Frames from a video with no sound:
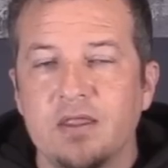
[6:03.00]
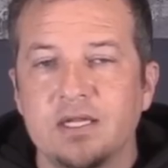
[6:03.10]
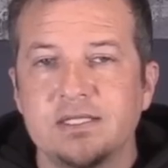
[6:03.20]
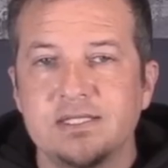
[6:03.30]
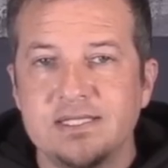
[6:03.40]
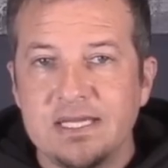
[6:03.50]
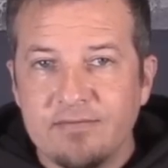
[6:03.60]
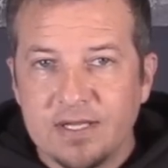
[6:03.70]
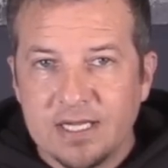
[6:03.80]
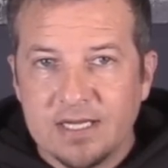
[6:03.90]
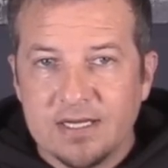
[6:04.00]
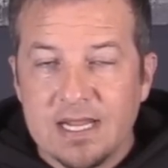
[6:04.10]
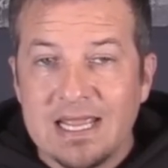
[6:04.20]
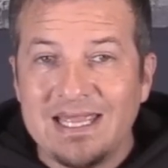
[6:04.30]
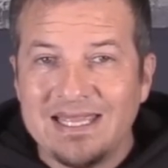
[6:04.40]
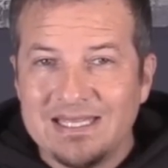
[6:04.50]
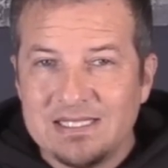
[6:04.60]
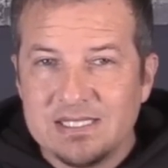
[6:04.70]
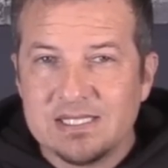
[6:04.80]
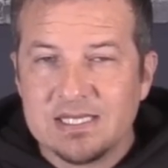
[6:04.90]
The dividend
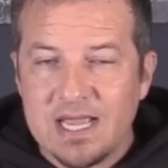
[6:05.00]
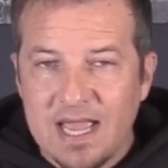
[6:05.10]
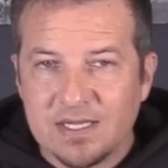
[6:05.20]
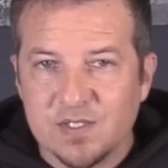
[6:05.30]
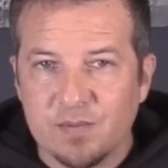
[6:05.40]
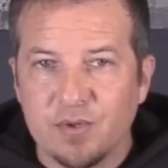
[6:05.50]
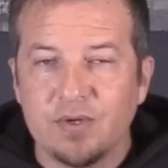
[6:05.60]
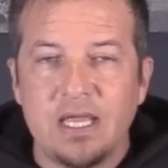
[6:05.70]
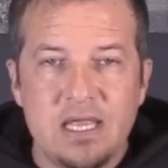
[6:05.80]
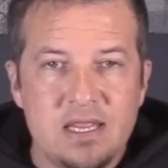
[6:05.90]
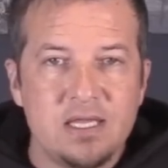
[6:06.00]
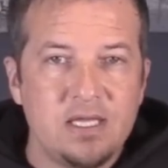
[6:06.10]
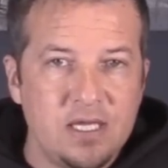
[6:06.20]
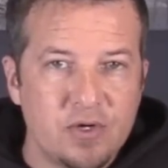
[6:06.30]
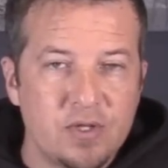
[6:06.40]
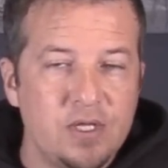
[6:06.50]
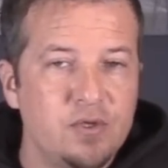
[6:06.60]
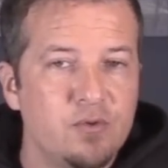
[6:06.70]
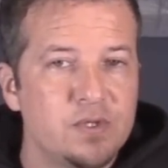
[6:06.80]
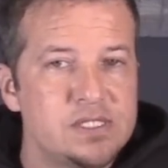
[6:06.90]
is taxable in the year that
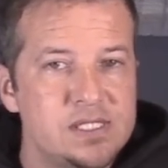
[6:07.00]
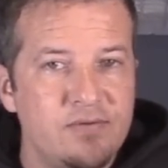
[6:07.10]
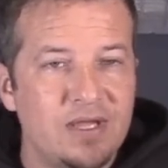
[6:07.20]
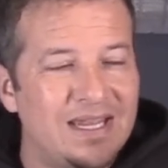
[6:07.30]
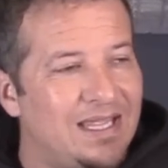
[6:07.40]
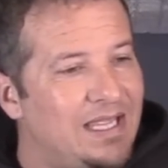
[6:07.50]
you receive it,